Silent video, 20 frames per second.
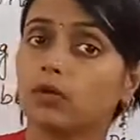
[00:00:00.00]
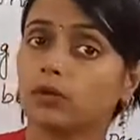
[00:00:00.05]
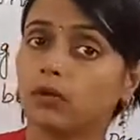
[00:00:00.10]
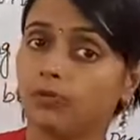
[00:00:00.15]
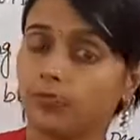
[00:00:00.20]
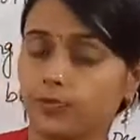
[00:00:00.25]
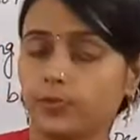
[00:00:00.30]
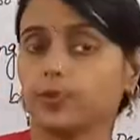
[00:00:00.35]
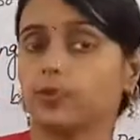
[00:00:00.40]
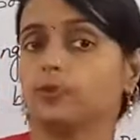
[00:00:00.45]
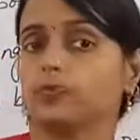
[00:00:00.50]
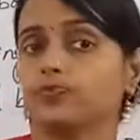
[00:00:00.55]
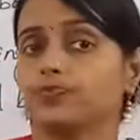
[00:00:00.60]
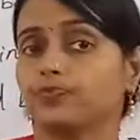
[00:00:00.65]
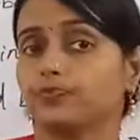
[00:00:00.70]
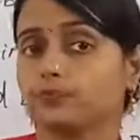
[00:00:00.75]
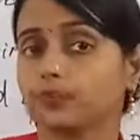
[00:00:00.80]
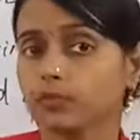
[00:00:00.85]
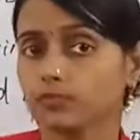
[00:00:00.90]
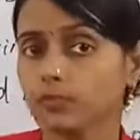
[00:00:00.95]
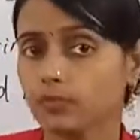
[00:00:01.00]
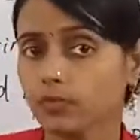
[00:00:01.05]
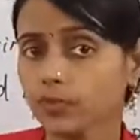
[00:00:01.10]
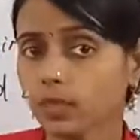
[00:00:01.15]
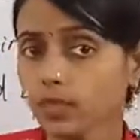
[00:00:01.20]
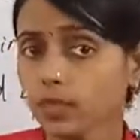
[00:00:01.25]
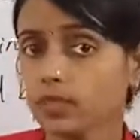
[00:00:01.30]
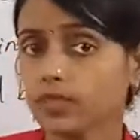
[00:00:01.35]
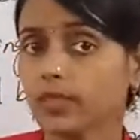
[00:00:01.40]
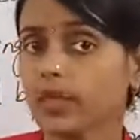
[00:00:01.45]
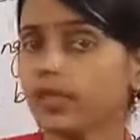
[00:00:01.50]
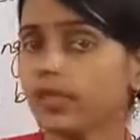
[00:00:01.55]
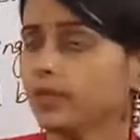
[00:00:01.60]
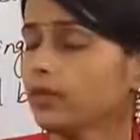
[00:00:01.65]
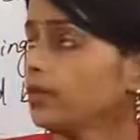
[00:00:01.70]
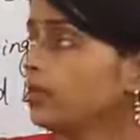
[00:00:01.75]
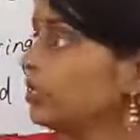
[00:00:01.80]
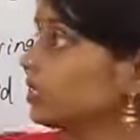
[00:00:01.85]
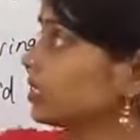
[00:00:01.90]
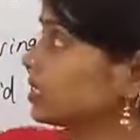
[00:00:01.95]
of you.
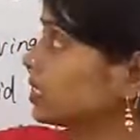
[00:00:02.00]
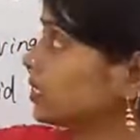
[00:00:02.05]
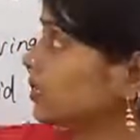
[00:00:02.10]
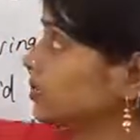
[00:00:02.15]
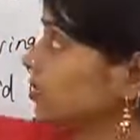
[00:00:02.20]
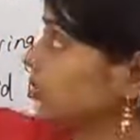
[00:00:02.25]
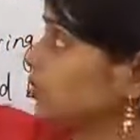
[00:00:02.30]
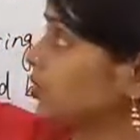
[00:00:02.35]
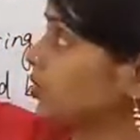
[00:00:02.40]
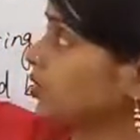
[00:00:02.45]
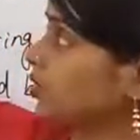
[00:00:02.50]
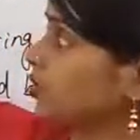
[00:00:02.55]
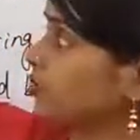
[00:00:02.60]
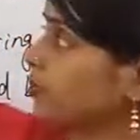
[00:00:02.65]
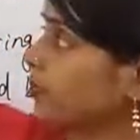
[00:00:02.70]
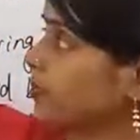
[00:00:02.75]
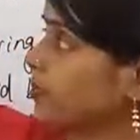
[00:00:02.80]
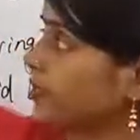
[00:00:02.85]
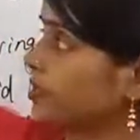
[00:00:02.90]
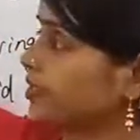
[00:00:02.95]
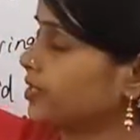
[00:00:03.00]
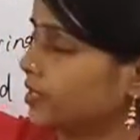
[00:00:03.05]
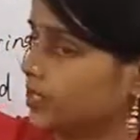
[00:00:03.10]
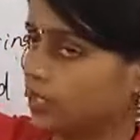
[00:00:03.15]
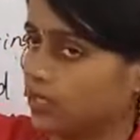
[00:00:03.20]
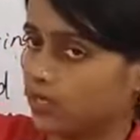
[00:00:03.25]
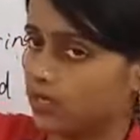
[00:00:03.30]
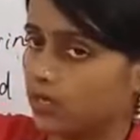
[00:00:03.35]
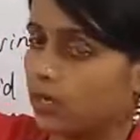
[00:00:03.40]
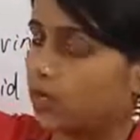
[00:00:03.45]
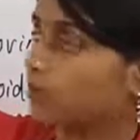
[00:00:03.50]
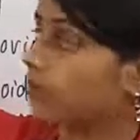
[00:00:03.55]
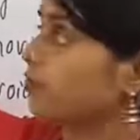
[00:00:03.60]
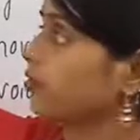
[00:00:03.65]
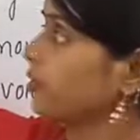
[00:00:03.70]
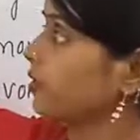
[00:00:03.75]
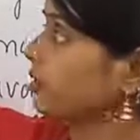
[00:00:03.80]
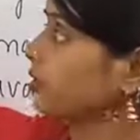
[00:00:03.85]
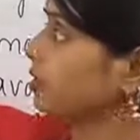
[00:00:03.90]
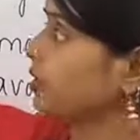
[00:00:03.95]
Then she was going to prepare tea
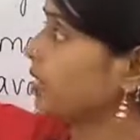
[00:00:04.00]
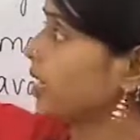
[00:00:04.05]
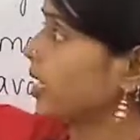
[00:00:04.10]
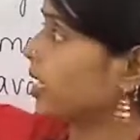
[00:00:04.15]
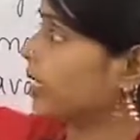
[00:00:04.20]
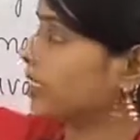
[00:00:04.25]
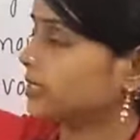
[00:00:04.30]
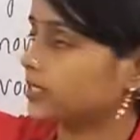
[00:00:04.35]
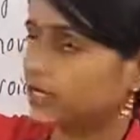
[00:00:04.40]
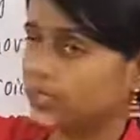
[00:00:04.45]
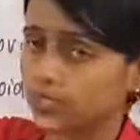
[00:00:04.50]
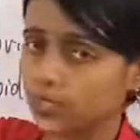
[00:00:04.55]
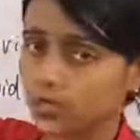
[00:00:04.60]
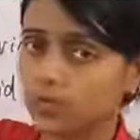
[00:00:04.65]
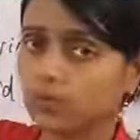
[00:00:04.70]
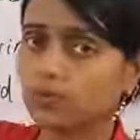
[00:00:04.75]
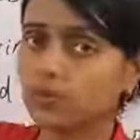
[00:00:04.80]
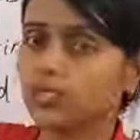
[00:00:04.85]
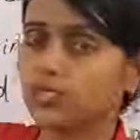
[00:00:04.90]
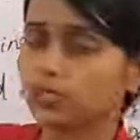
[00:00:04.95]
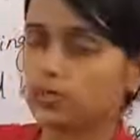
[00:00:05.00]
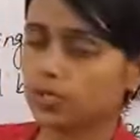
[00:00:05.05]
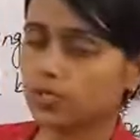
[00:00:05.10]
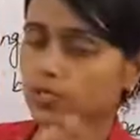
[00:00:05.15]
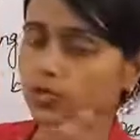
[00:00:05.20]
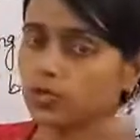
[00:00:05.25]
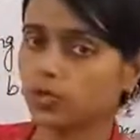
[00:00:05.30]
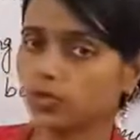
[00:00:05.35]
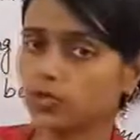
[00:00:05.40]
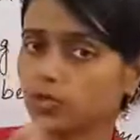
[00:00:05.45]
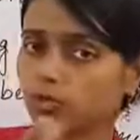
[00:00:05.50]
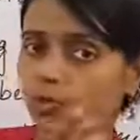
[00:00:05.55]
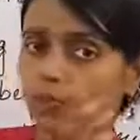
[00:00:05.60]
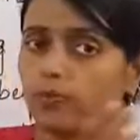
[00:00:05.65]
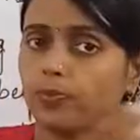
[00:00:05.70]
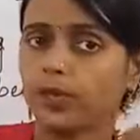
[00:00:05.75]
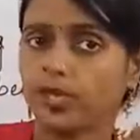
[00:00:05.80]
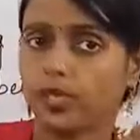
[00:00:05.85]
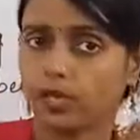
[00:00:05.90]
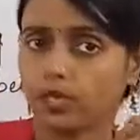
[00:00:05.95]
for Alice and Tom, and she was going to
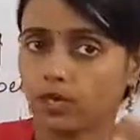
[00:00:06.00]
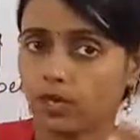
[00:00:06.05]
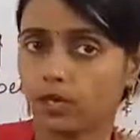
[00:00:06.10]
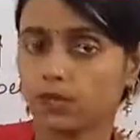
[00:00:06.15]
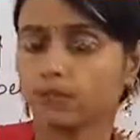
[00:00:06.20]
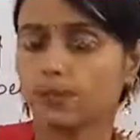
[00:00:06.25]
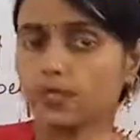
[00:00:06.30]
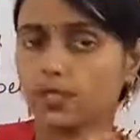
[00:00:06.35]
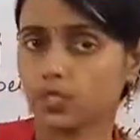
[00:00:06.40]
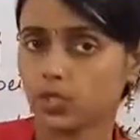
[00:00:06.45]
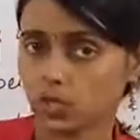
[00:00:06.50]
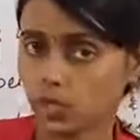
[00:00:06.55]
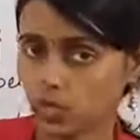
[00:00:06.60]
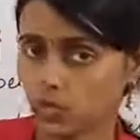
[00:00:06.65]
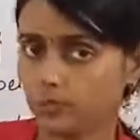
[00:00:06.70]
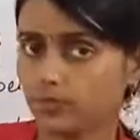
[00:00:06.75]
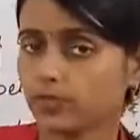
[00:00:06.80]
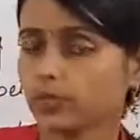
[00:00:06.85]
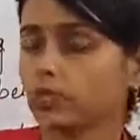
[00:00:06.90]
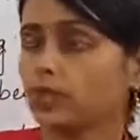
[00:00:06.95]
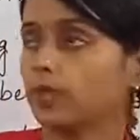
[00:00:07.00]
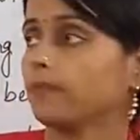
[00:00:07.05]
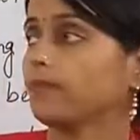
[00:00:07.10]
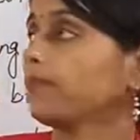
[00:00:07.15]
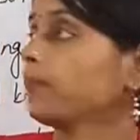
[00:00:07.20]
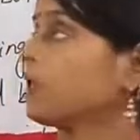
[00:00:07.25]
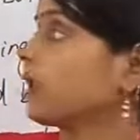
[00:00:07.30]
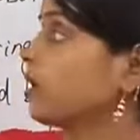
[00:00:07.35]
bring cup and saucer for them.